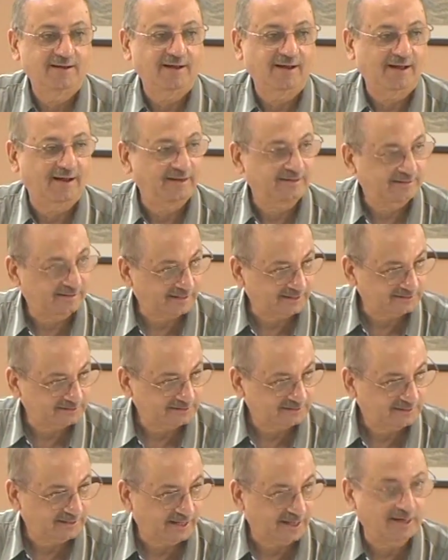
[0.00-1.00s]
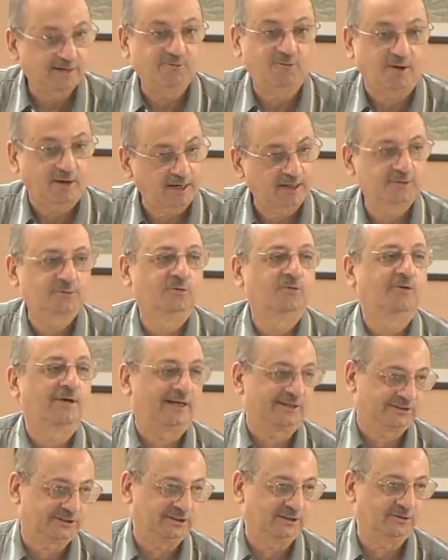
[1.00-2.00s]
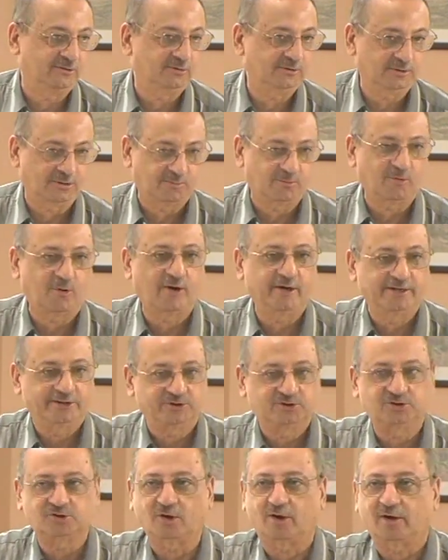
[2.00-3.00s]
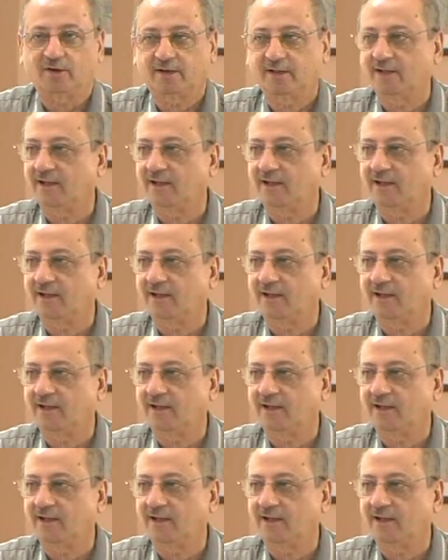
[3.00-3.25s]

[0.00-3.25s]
Al-waladu kasirun. The boy is short.